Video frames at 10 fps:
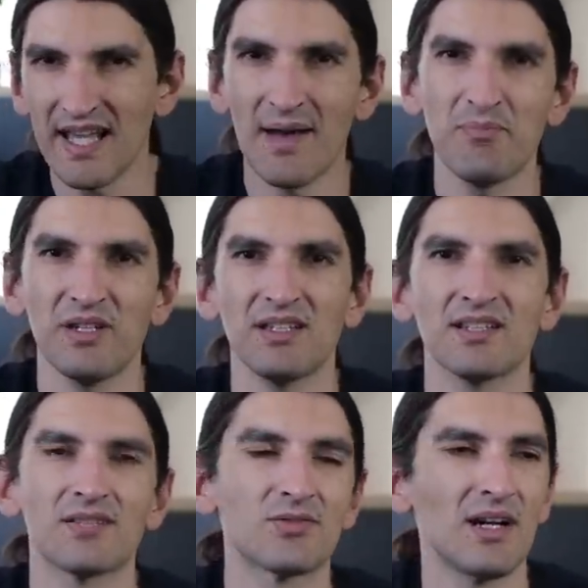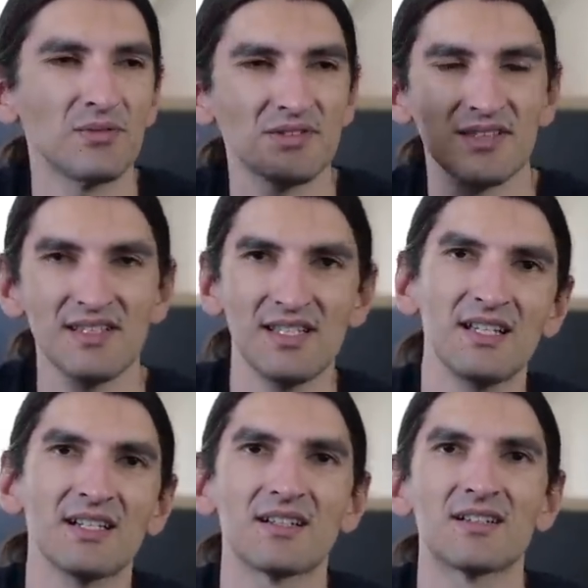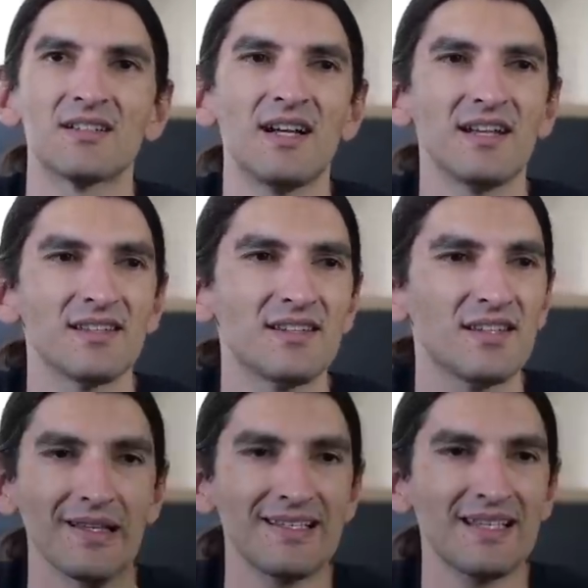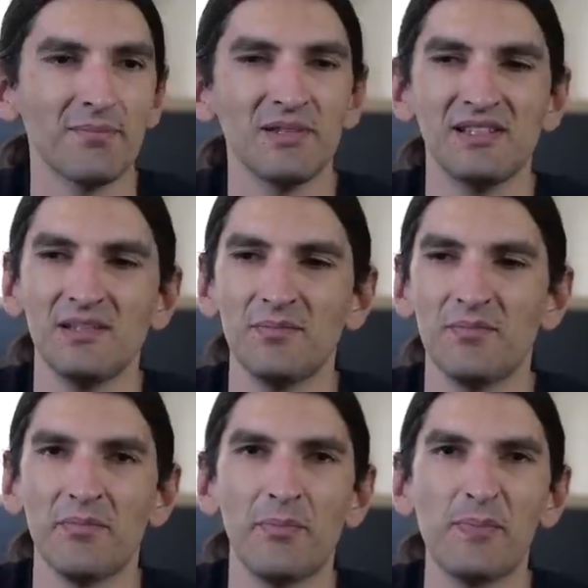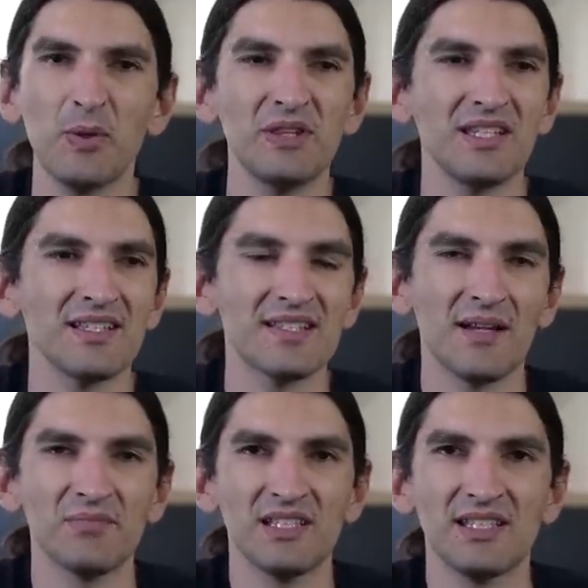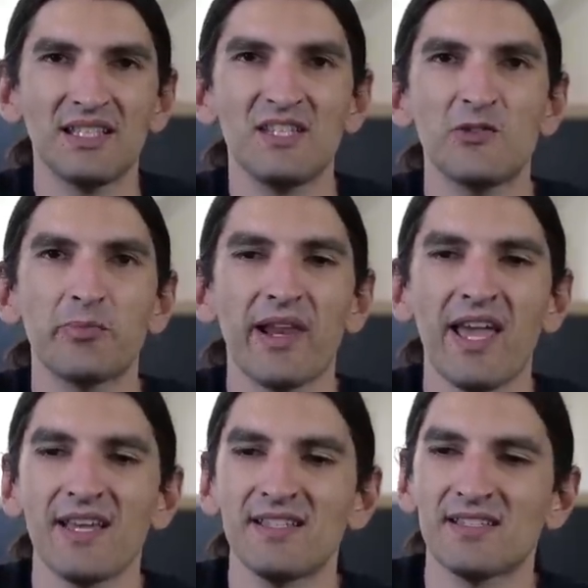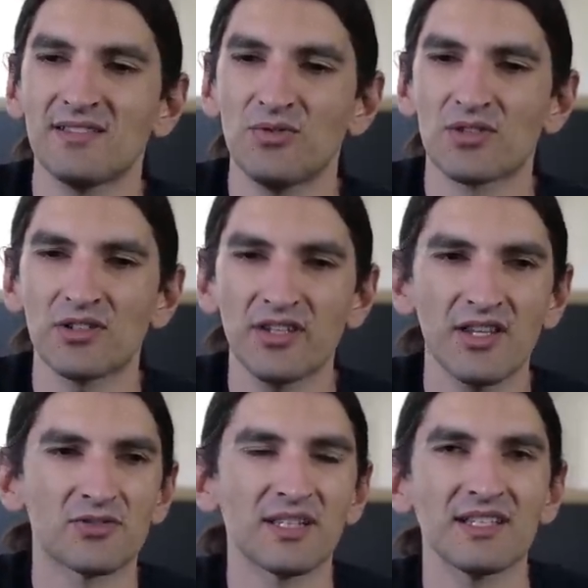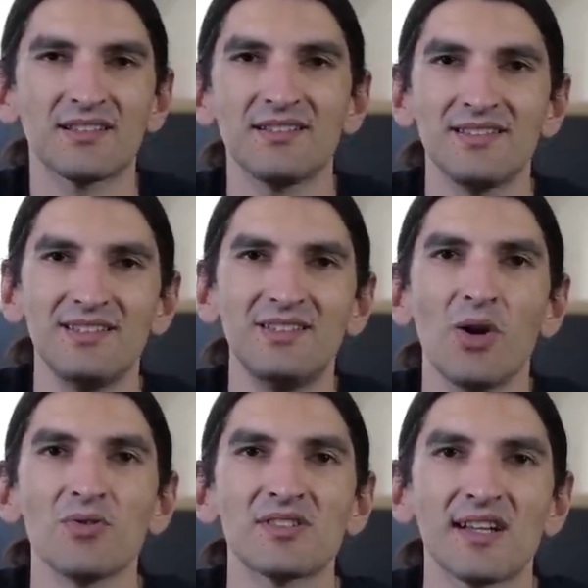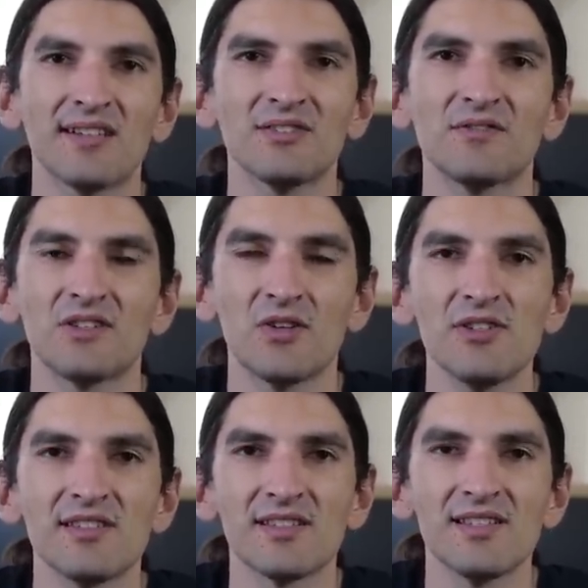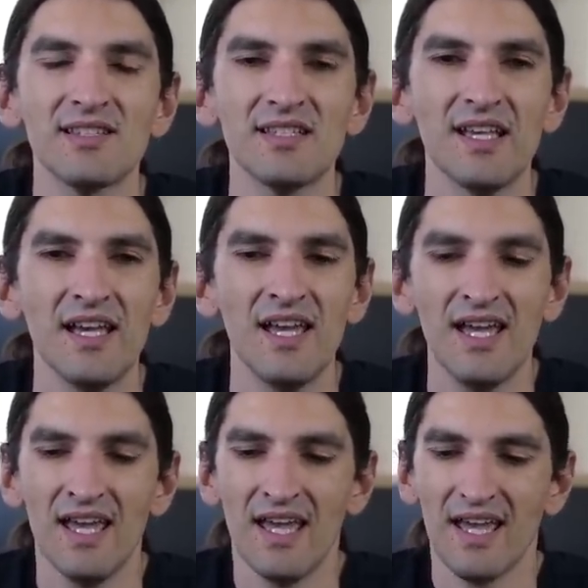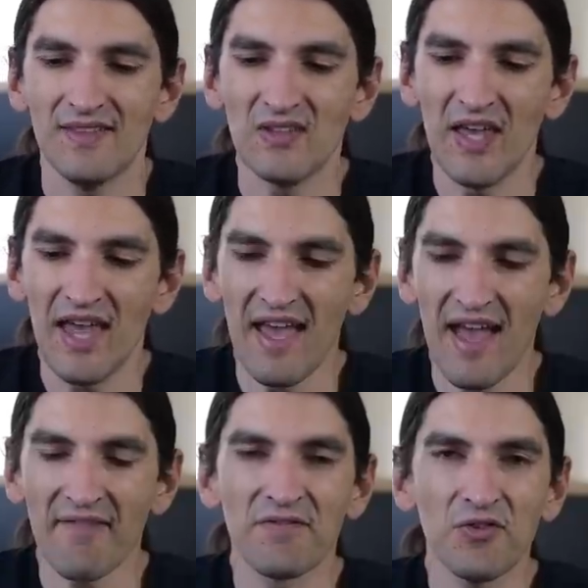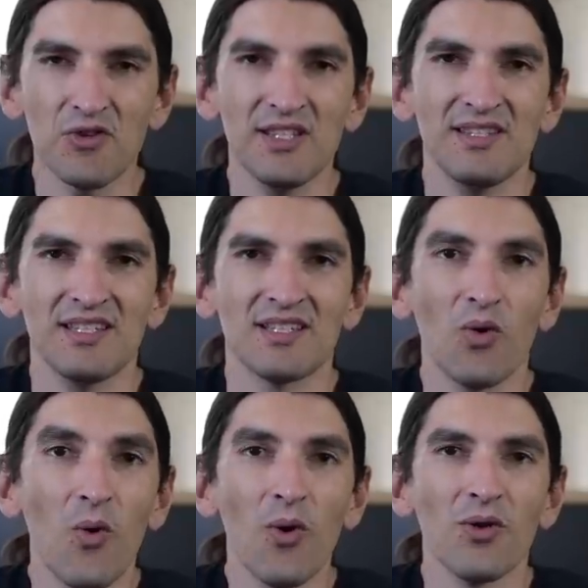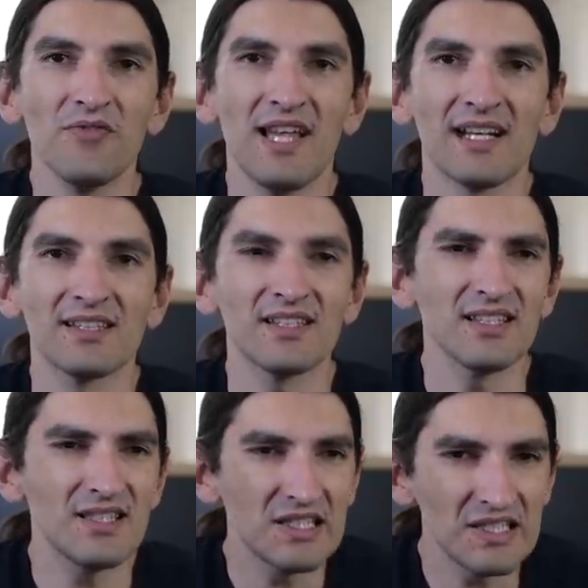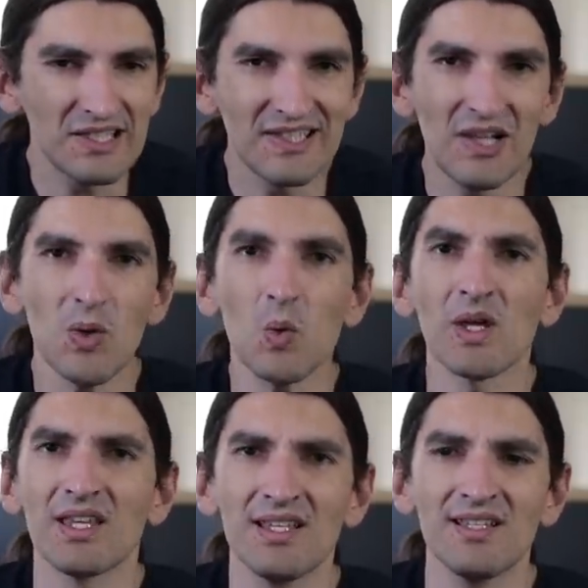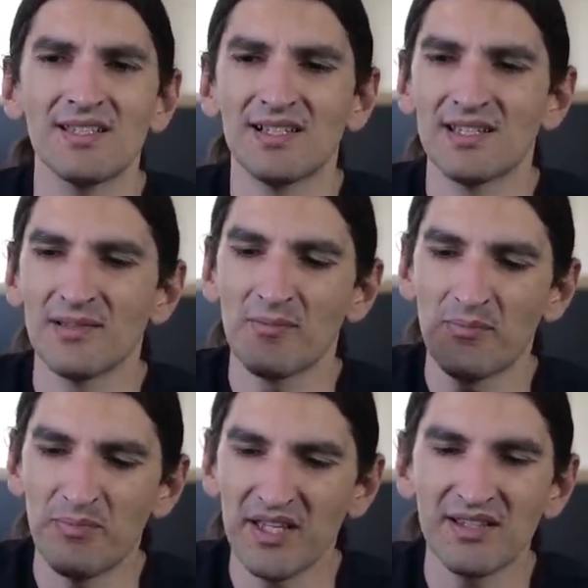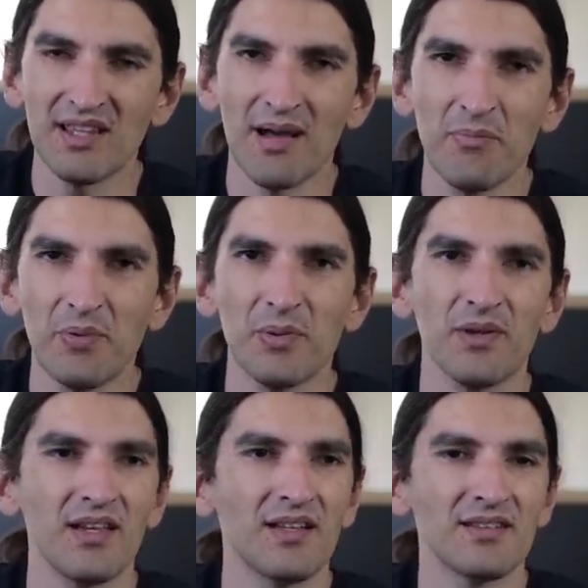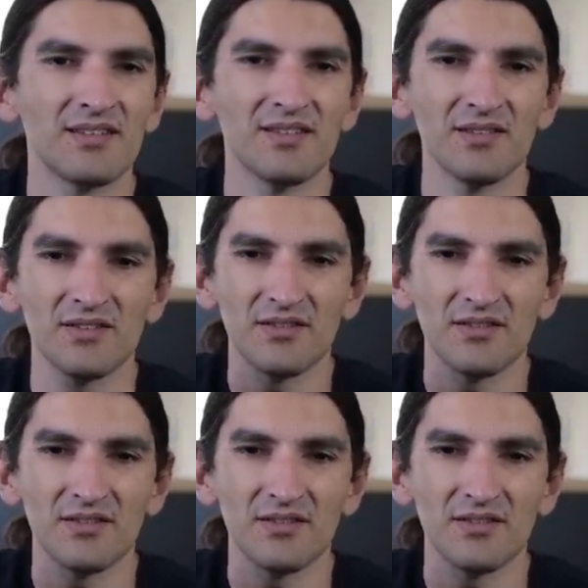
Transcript: happening around the singer and somebody putting something in its place, and you're hearing those kind of noises, and everything, all of that is so easily picked up and